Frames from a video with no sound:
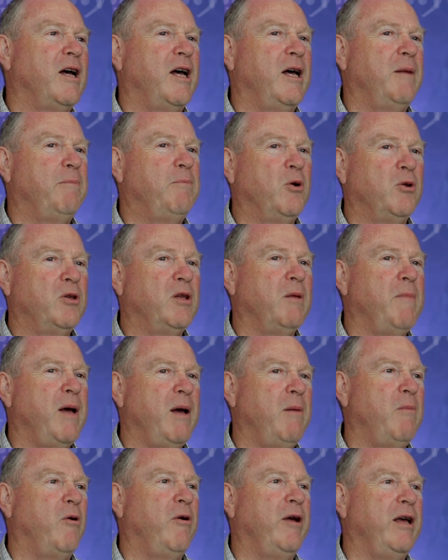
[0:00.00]
and put the
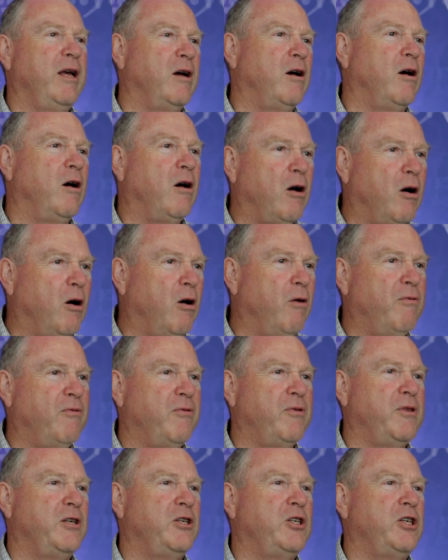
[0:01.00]
memory
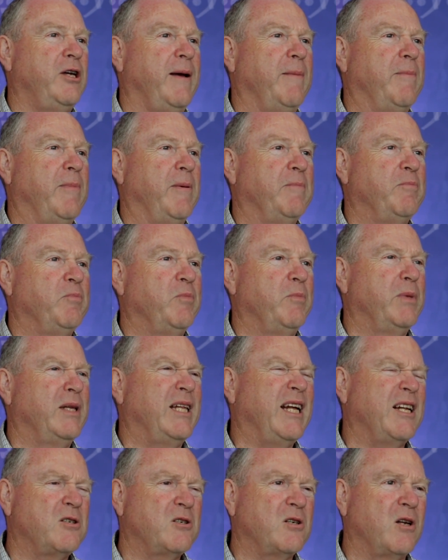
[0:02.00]
off the chip,
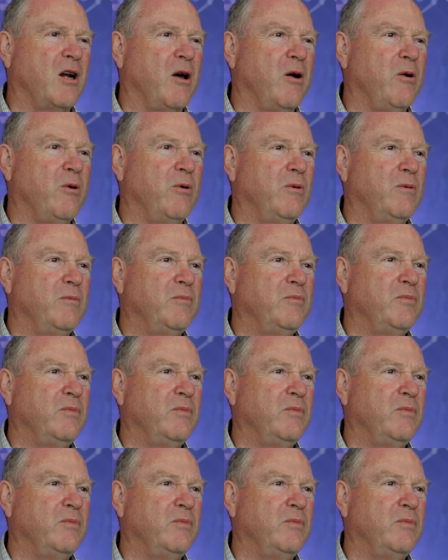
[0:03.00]
but that's slow.